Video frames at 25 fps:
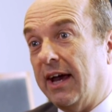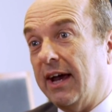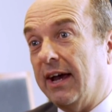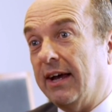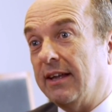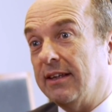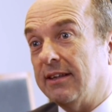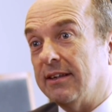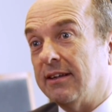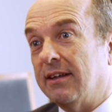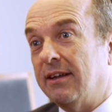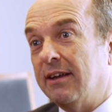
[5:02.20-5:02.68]

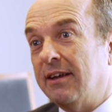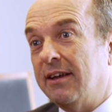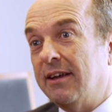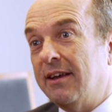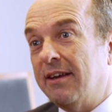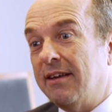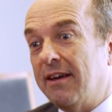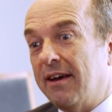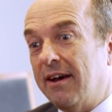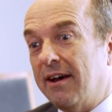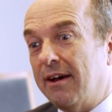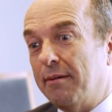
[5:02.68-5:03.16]
at
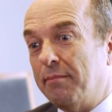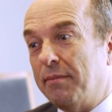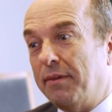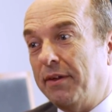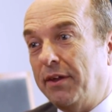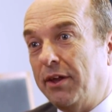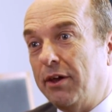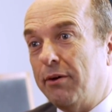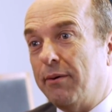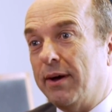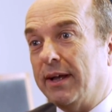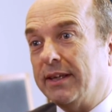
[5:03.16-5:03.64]
the
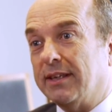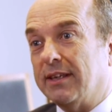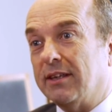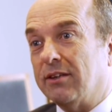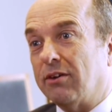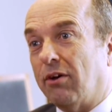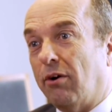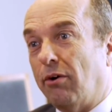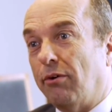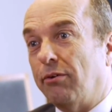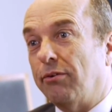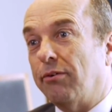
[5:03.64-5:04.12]
US
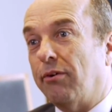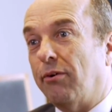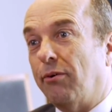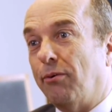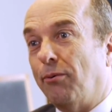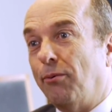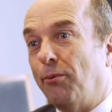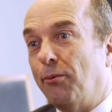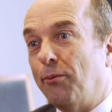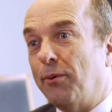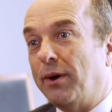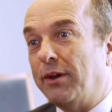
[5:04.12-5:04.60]
that's
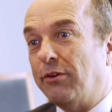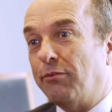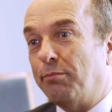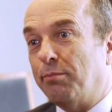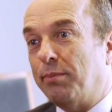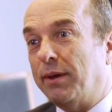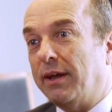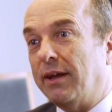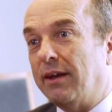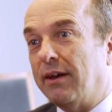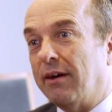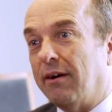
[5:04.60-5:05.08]
always
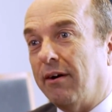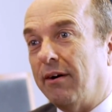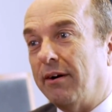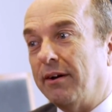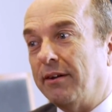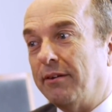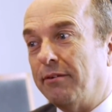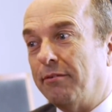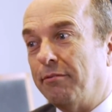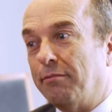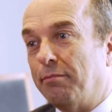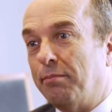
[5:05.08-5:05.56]
been
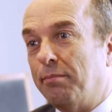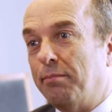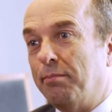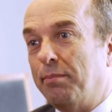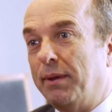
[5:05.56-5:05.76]
kind of